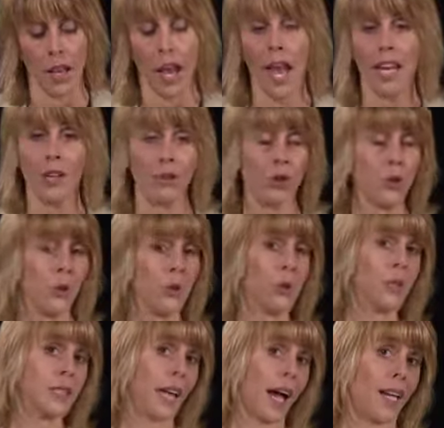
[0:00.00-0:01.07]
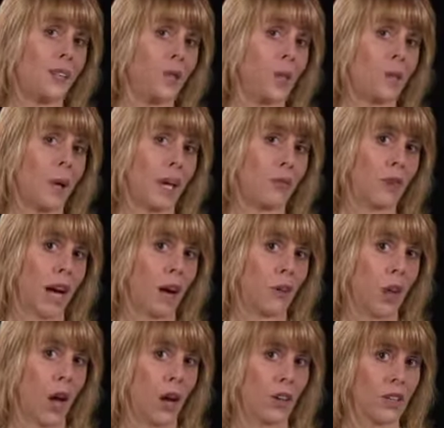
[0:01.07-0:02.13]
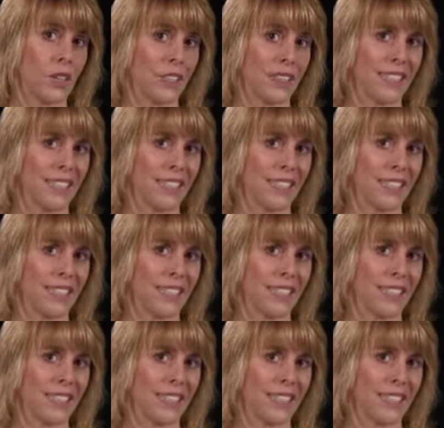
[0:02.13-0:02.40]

And if you annuitize, you get paid for how long?